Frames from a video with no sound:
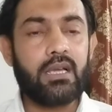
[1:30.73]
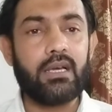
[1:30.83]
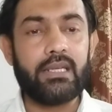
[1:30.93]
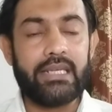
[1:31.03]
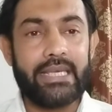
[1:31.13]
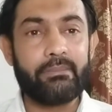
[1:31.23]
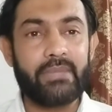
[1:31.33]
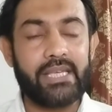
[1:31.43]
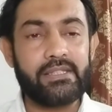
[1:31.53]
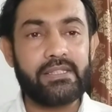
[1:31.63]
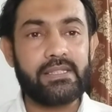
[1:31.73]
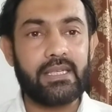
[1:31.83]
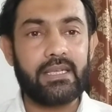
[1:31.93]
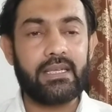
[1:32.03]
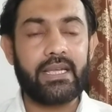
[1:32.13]
lameness,
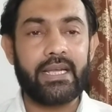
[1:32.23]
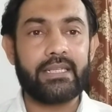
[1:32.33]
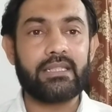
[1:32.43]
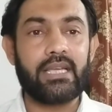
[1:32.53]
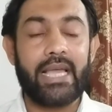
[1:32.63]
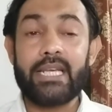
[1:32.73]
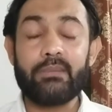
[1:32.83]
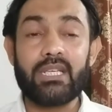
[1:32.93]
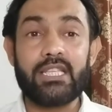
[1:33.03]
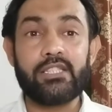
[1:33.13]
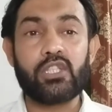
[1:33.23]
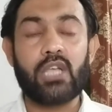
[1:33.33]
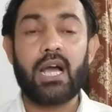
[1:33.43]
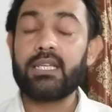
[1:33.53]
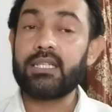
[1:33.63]
and animal is
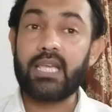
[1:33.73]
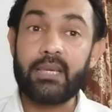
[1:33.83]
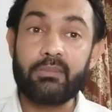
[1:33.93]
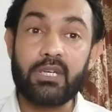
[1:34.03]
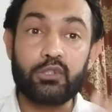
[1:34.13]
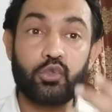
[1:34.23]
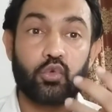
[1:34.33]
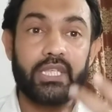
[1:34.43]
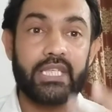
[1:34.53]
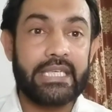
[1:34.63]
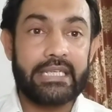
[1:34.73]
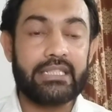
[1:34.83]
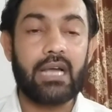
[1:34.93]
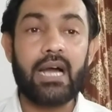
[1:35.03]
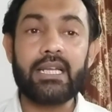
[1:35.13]
unable to eat,
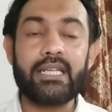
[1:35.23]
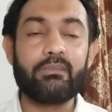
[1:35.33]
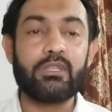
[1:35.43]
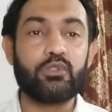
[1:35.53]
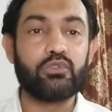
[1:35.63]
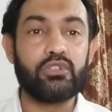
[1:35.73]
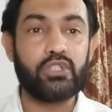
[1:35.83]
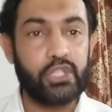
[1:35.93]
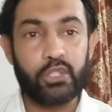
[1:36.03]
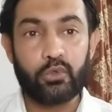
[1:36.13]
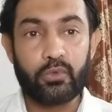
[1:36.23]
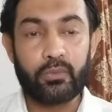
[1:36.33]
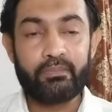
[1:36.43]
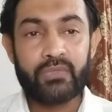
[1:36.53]
unable to chew.